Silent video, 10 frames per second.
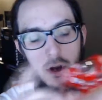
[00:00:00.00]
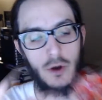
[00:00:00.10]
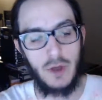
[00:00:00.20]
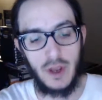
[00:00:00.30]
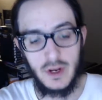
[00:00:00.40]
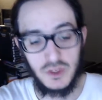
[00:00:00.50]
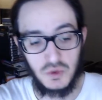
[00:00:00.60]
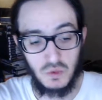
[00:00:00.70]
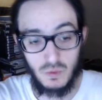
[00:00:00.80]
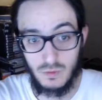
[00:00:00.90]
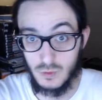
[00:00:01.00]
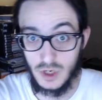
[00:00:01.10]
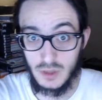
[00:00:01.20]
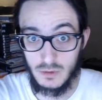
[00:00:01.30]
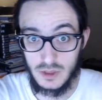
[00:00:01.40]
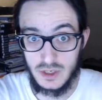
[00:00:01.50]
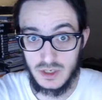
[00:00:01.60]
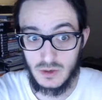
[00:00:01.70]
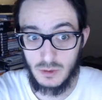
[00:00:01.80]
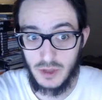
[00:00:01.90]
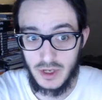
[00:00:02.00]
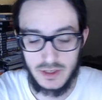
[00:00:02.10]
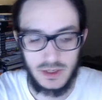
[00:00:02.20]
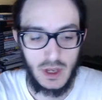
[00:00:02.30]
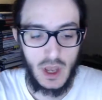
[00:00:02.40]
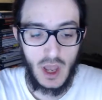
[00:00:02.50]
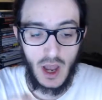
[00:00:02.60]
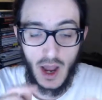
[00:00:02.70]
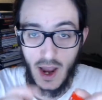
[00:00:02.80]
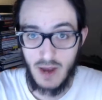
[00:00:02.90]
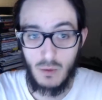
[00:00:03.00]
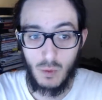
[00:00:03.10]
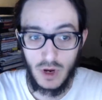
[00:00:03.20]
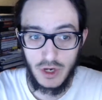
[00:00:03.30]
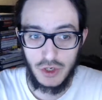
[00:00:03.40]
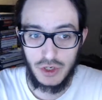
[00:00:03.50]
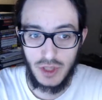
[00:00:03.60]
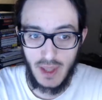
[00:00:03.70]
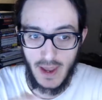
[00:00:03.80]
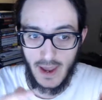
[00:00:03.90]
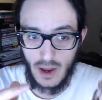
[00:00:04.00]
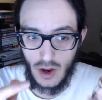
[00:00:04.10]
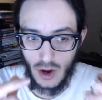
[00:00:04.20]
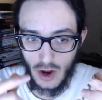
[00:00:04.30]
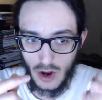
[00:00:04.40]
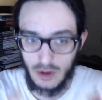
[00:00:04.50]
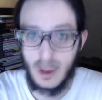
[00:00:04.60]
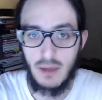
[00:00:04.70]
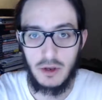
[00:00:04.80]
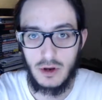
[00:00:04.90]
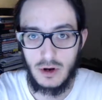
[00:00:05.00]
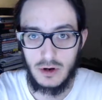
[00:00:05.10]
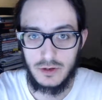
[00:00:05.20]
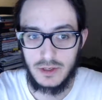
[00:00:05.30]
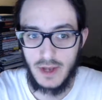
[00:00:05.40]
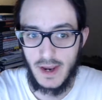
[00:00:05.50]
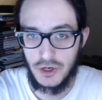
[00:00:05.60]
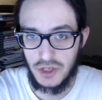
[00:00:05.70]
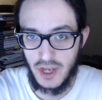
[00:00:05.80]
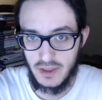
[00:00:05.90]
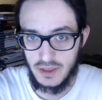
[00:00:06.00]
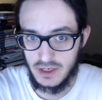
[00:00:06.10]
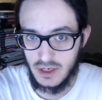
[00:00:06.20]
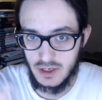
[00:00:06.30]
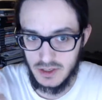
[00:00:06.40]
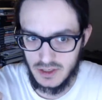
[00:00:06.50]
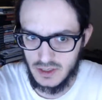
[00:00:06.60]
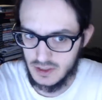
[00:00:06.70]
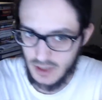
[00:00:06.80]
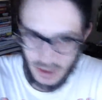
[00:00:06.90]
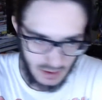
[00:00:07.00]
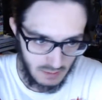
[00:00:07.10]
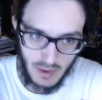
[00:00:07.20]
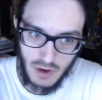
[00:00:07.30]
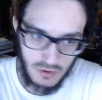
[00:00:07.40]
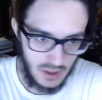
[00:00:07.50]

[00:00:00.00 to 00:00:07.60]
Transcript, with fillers: There you go. And it's really, really easy to replace. I wish that all gaming carts actually had this, because to solder them